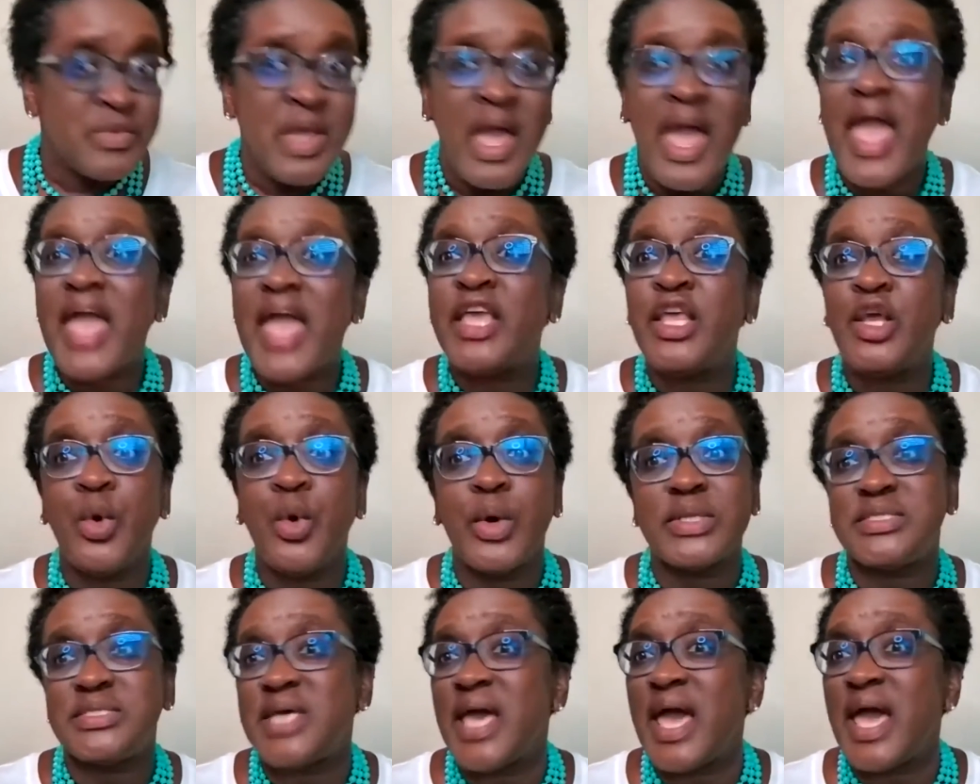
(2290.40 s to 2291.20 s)
and
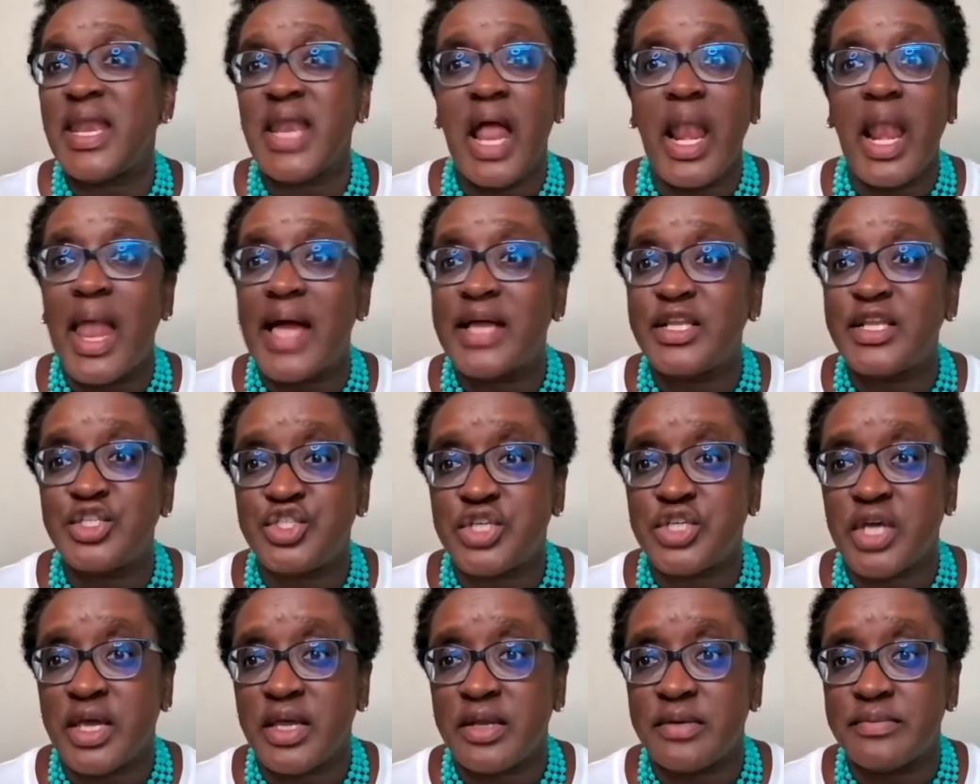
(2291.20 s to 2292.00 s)
you attend a
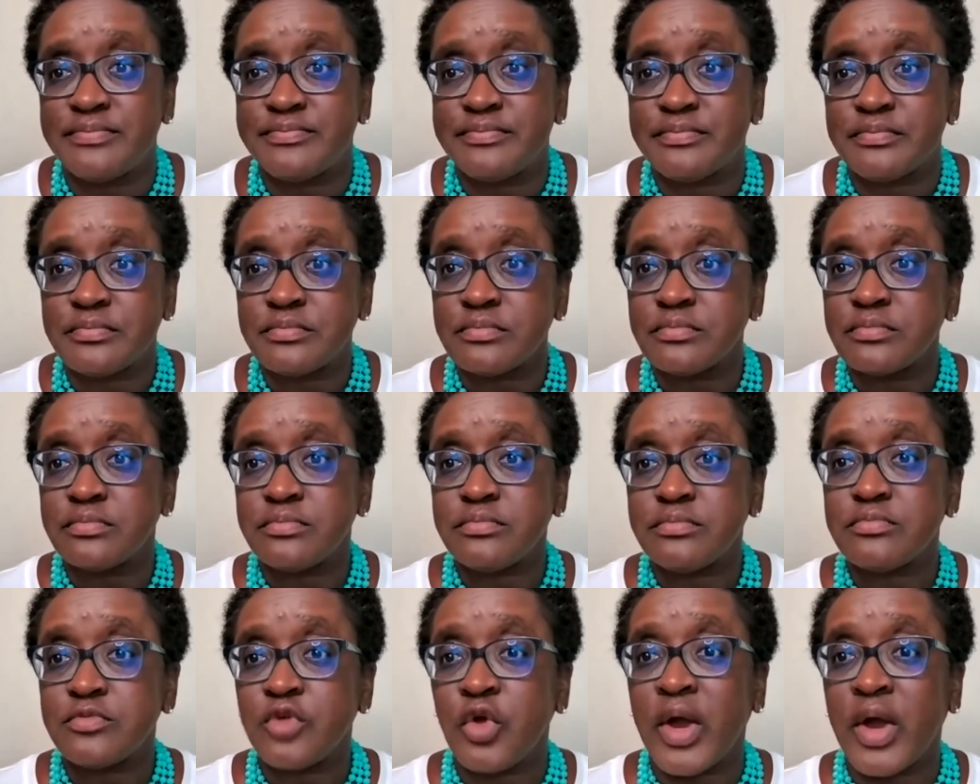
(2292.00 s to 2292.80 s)
luncheon
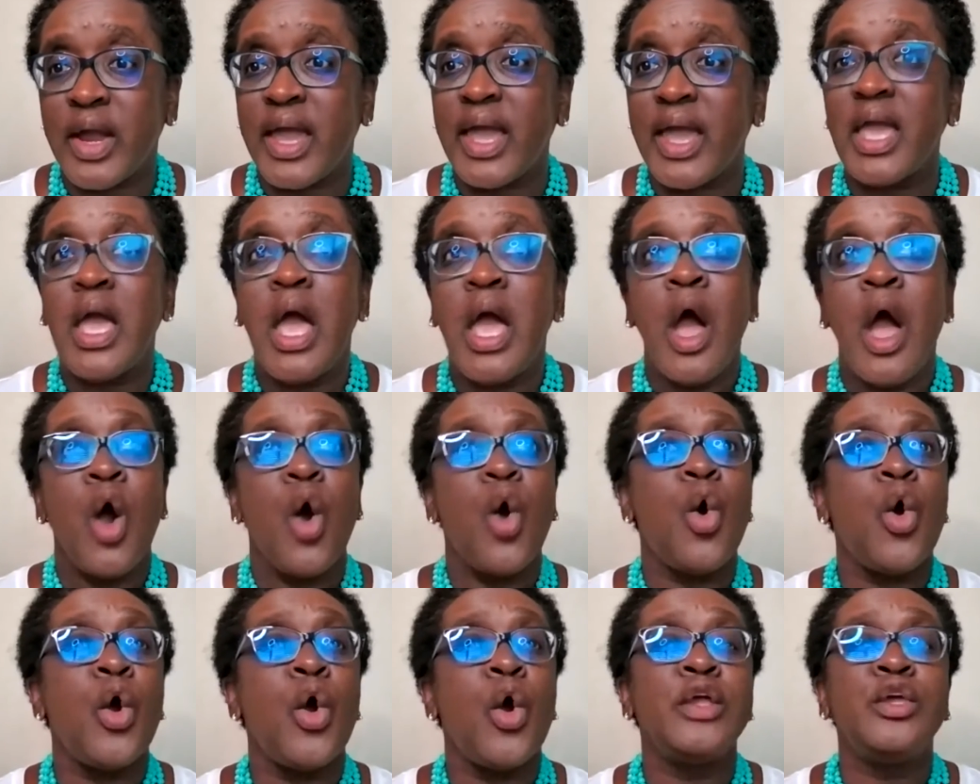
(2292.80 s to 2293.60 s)
all right
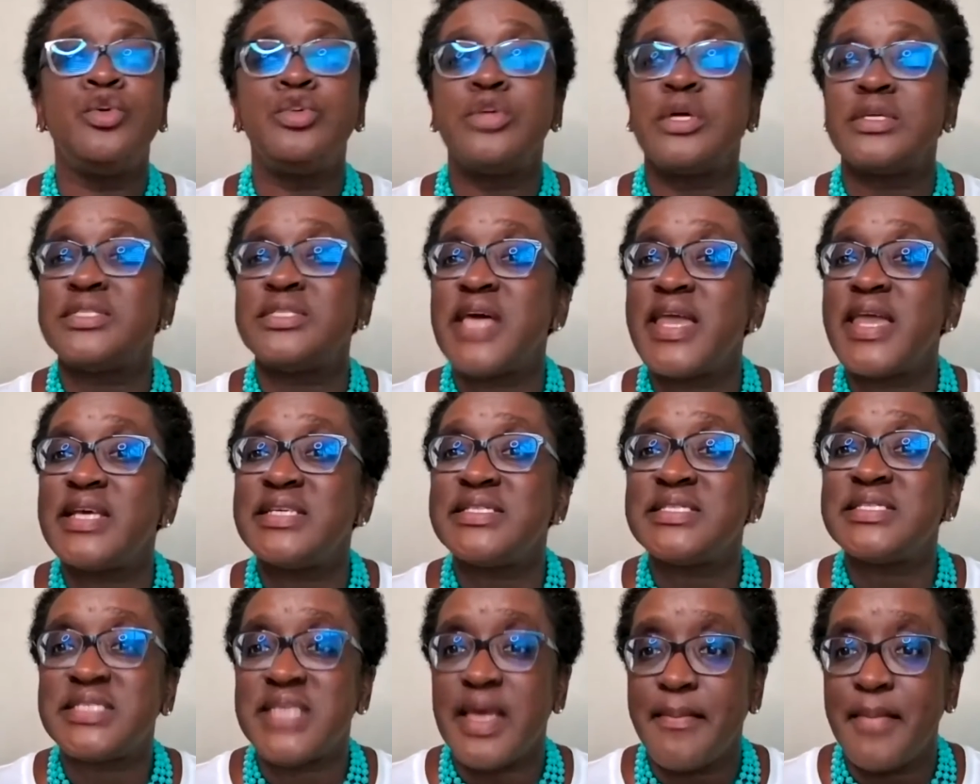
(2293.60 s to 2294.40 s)
or you attend
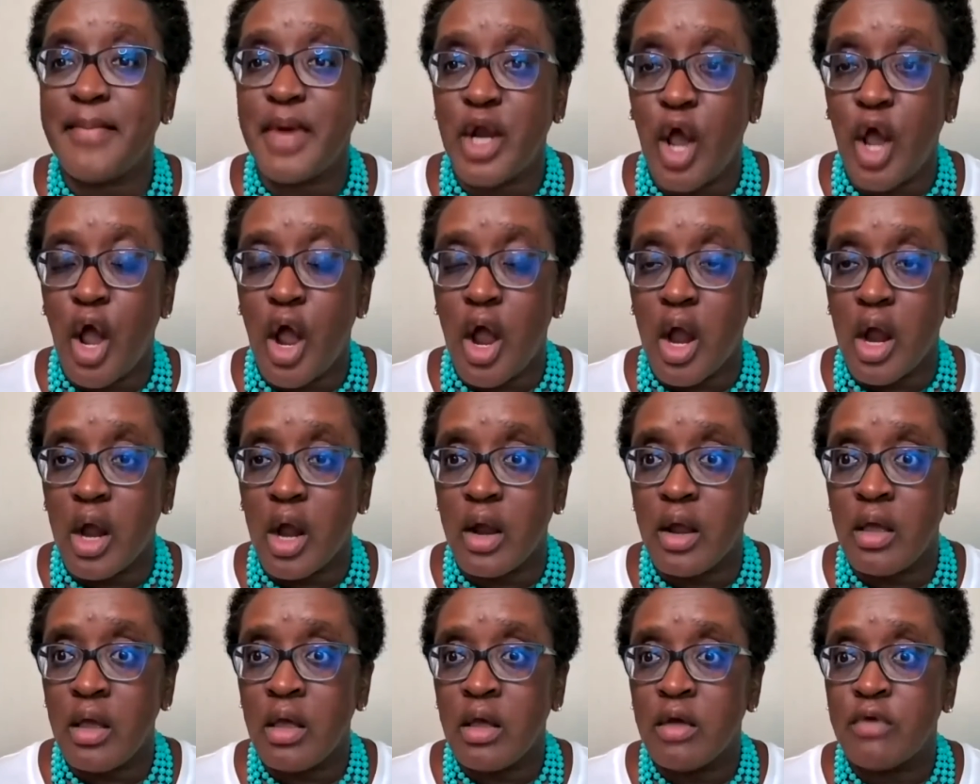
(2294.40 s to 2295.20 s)
a
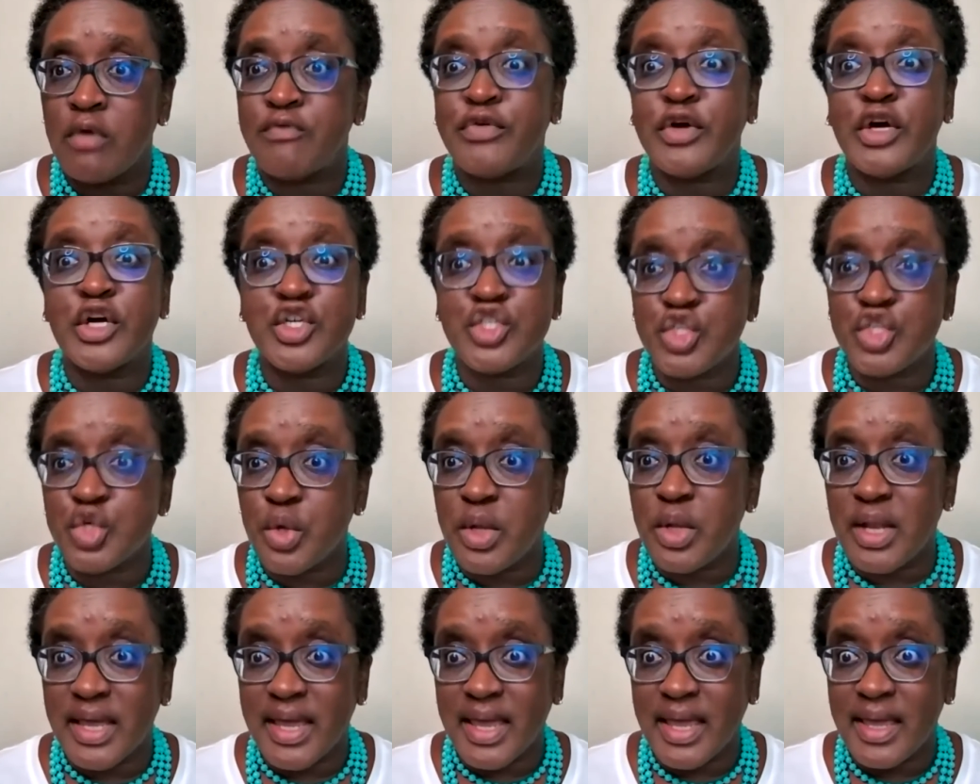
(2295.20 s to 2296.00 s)
seminar
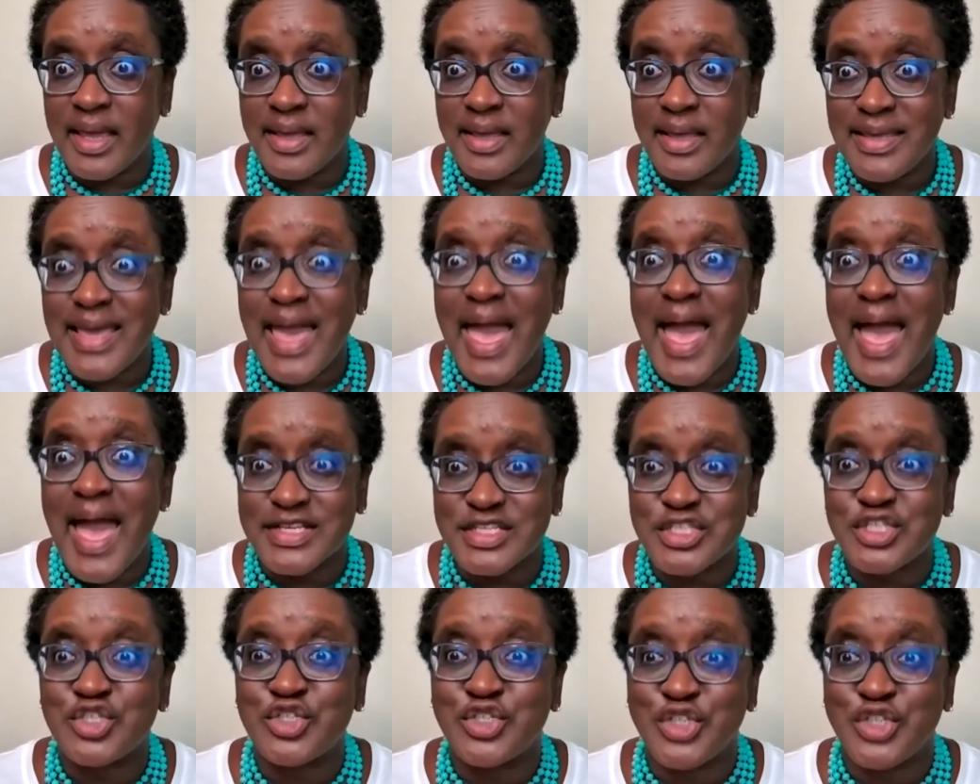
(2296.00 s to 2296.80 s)
virtually
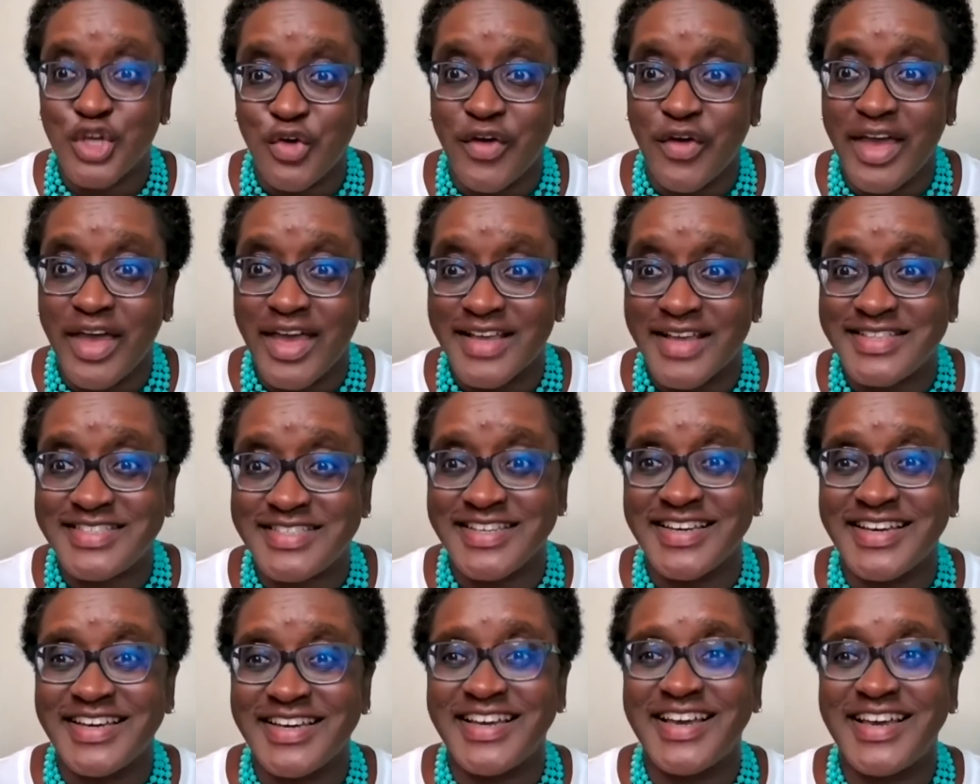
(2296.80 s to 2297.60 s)
yes do
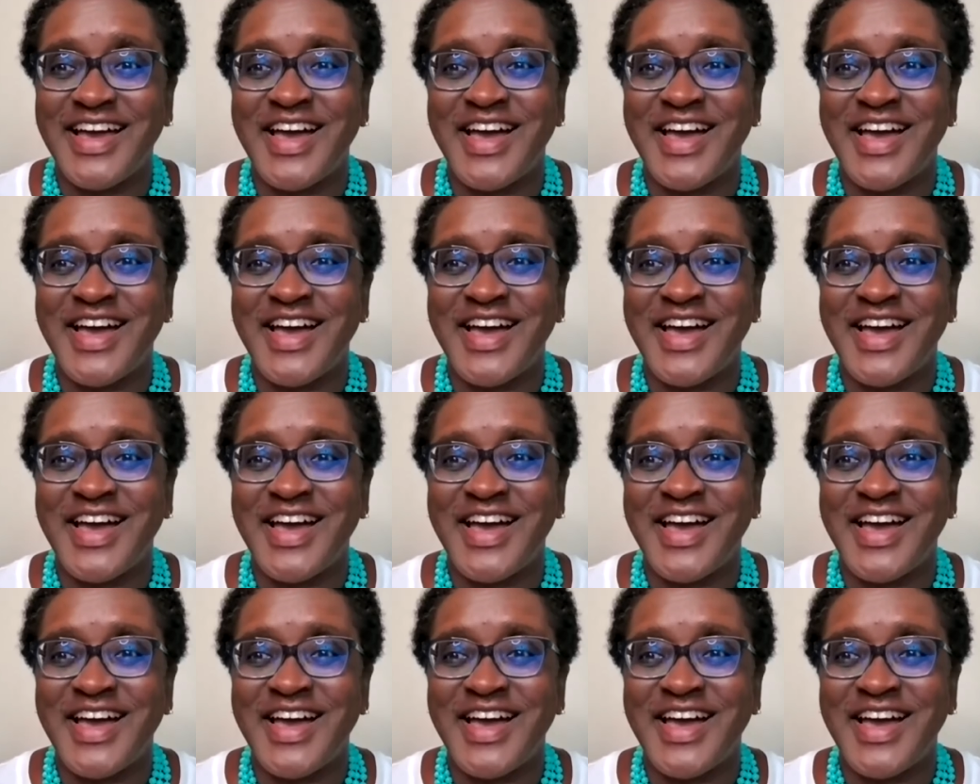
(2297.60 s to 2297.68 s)
it